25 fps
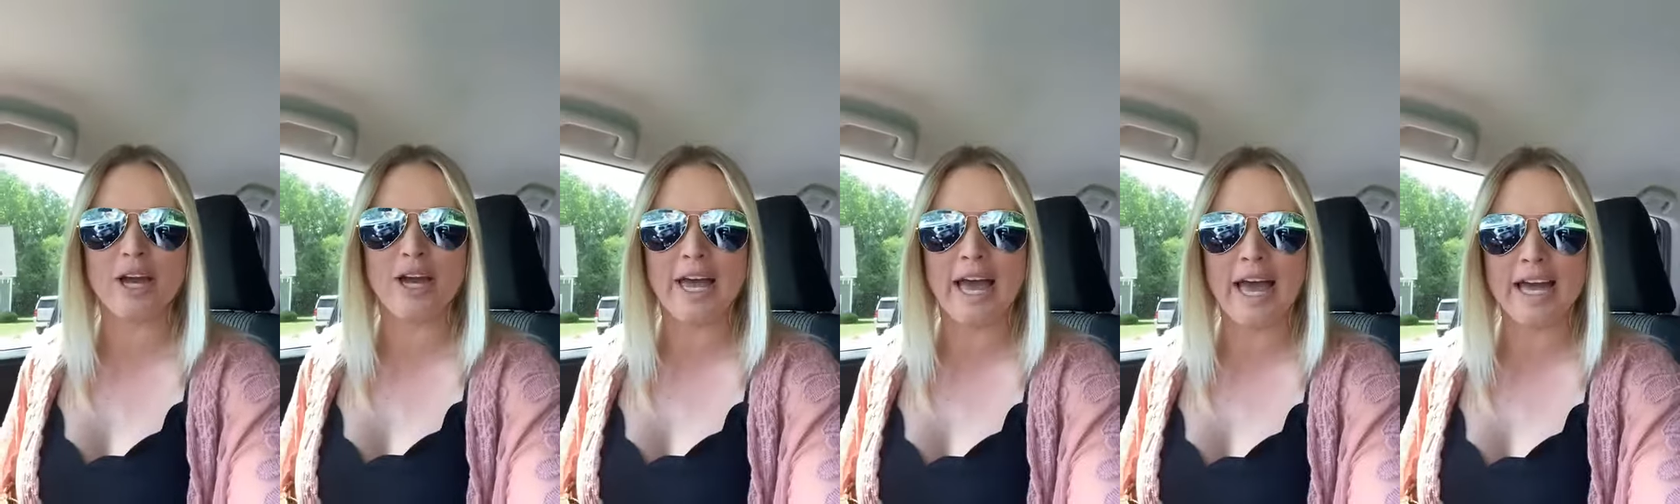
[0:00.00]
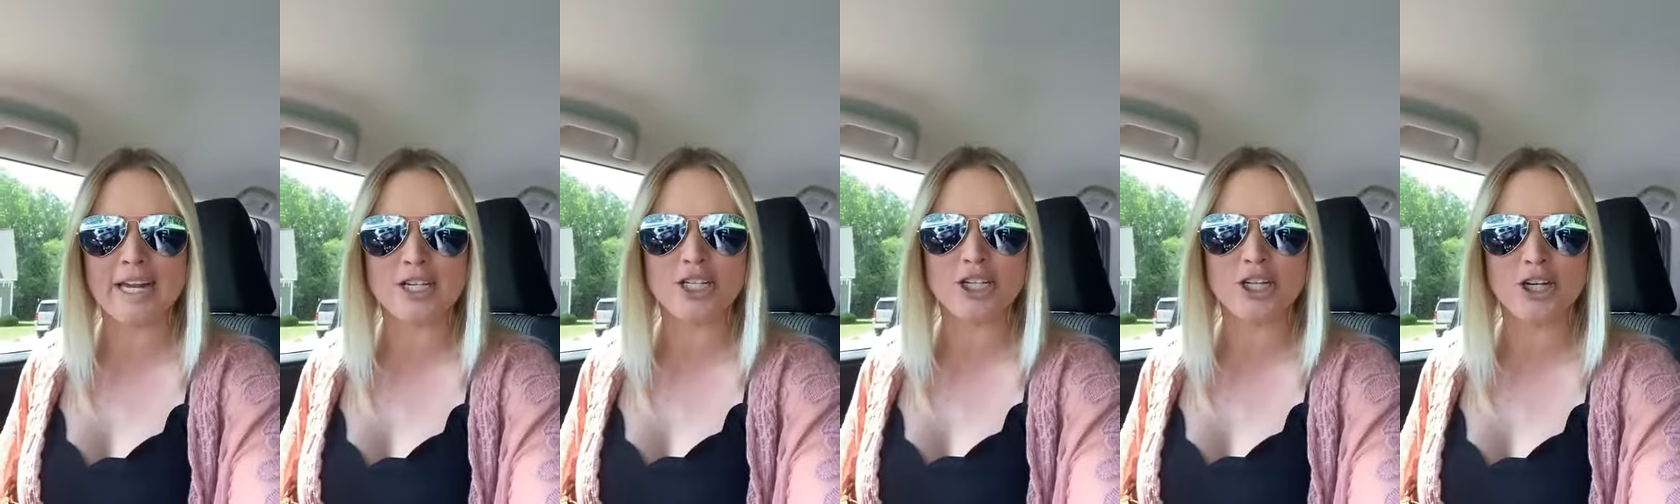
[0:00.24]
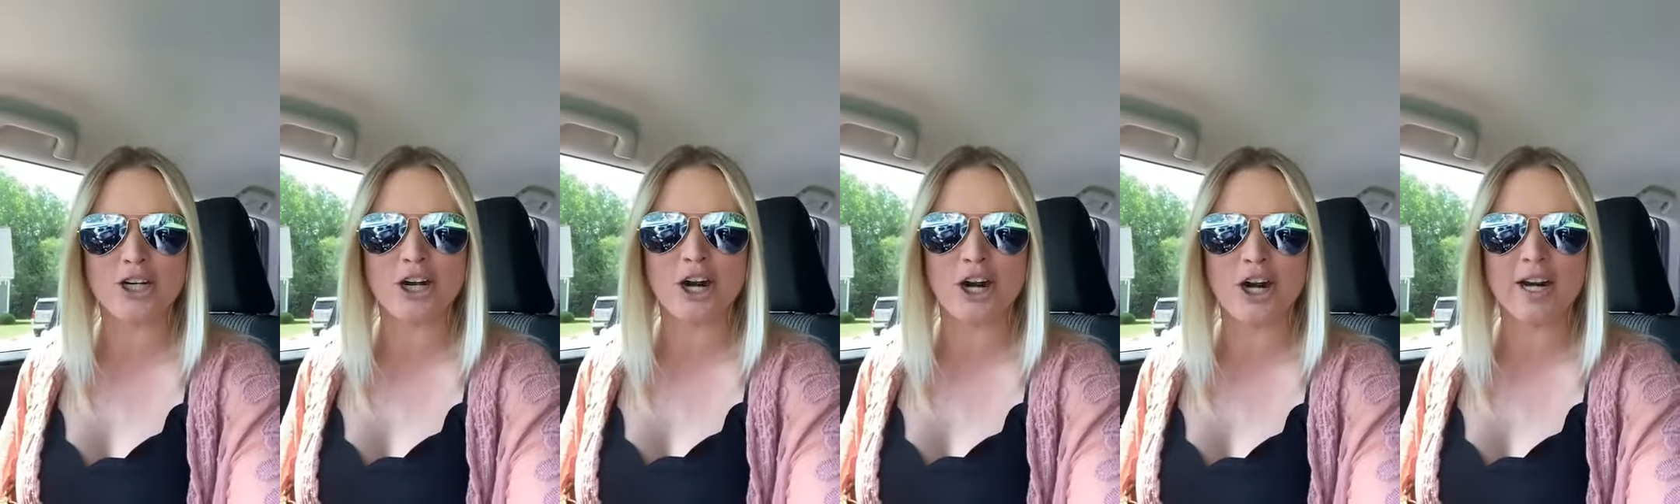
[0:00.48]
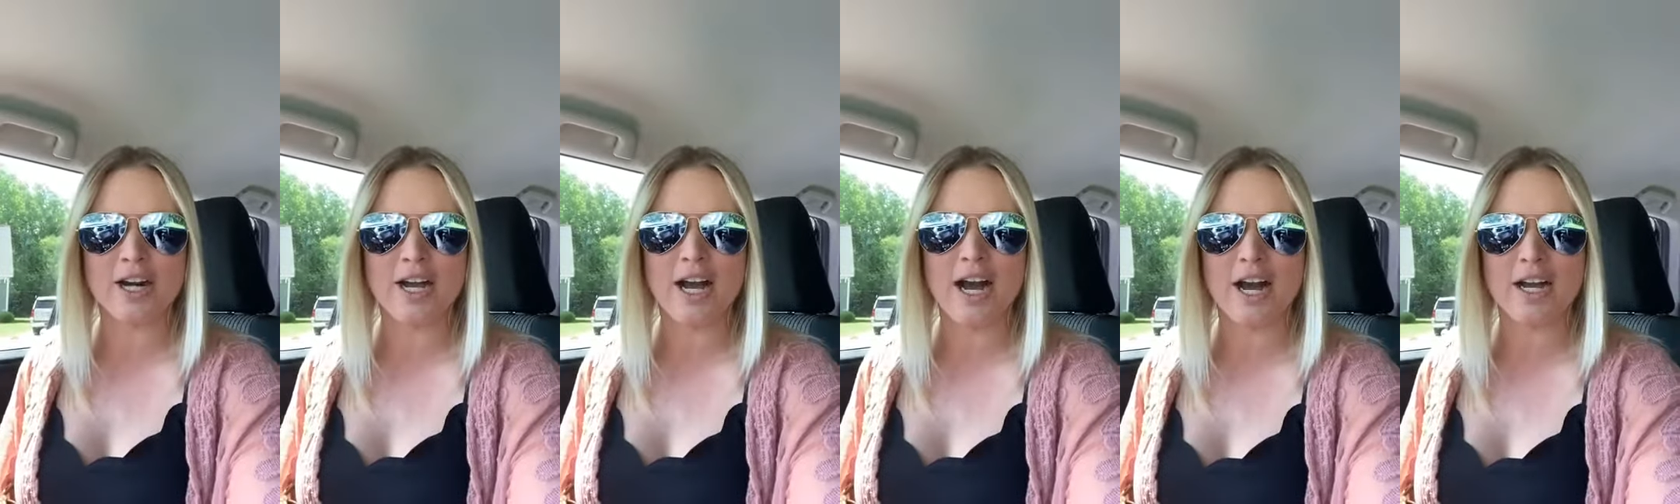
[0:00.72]
entered
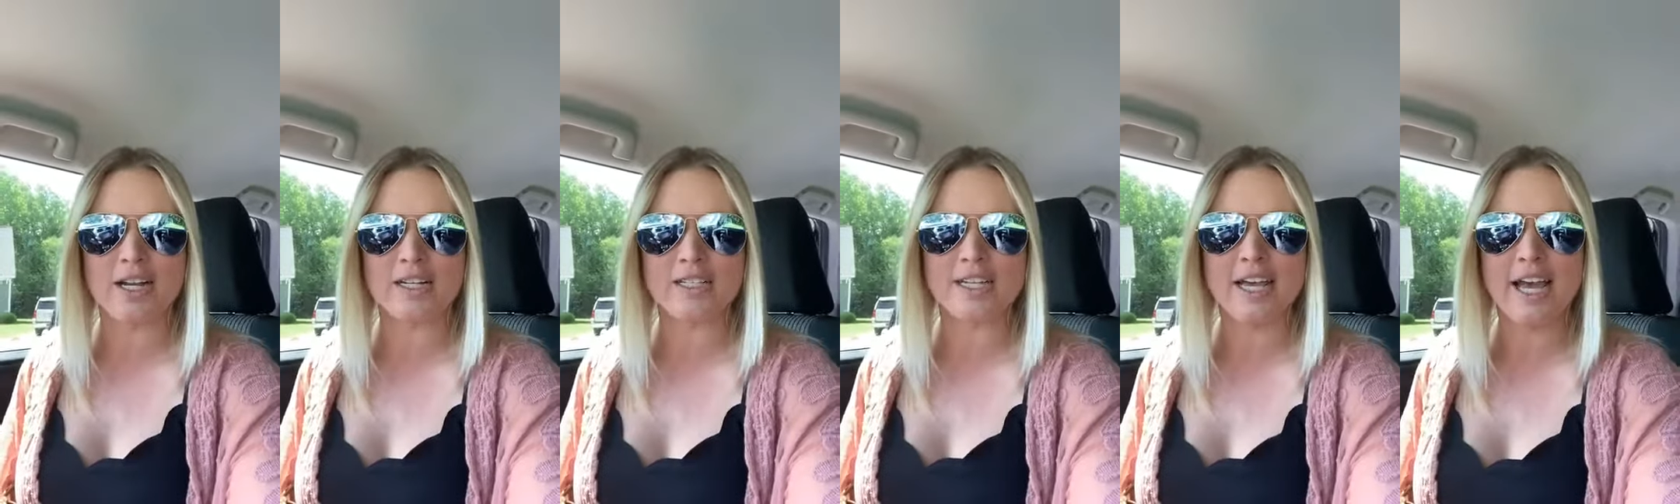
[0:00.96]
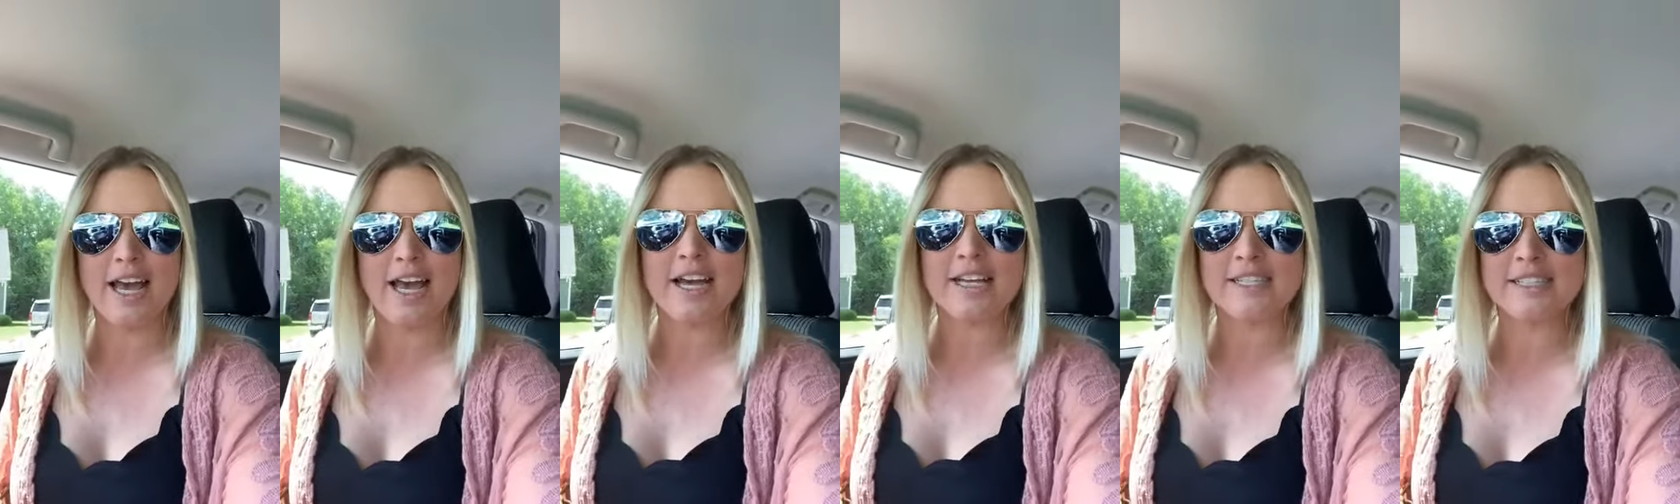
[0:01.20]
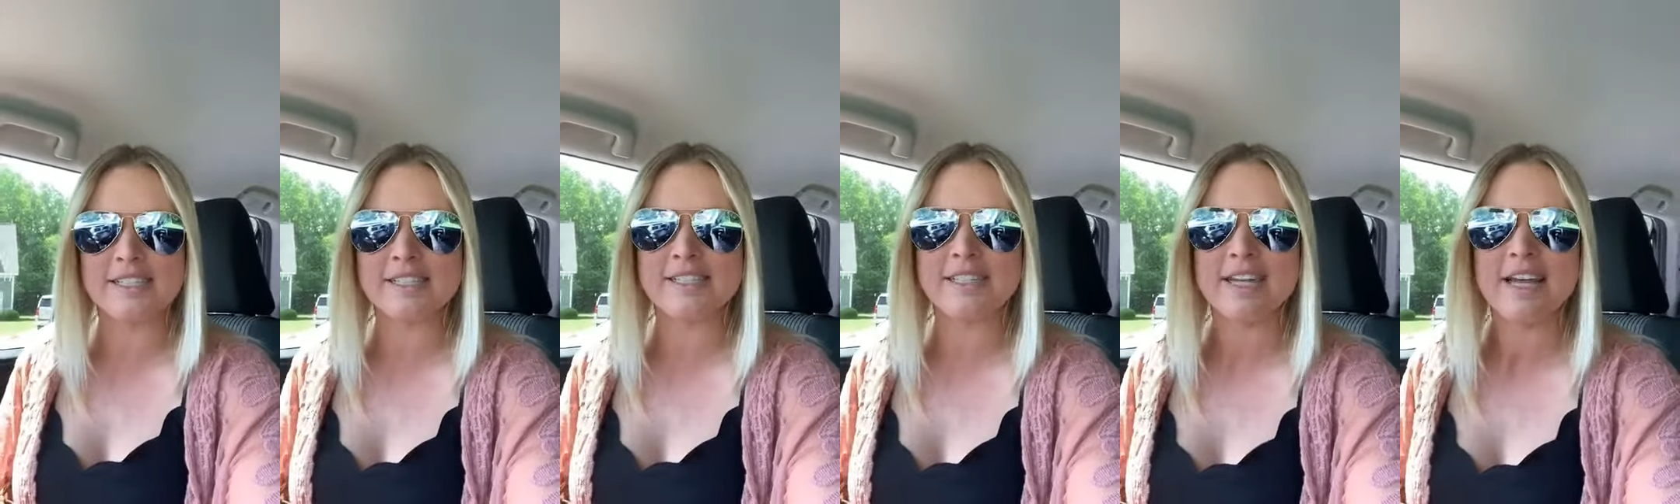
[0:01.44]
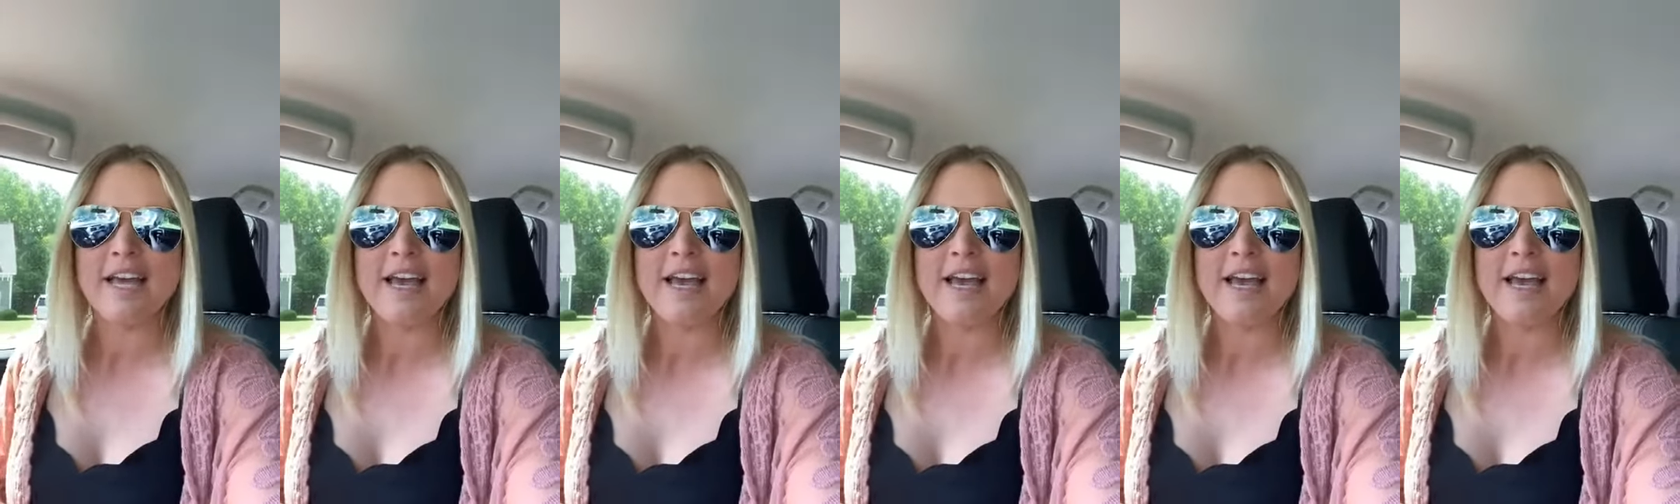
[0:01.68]
our contest.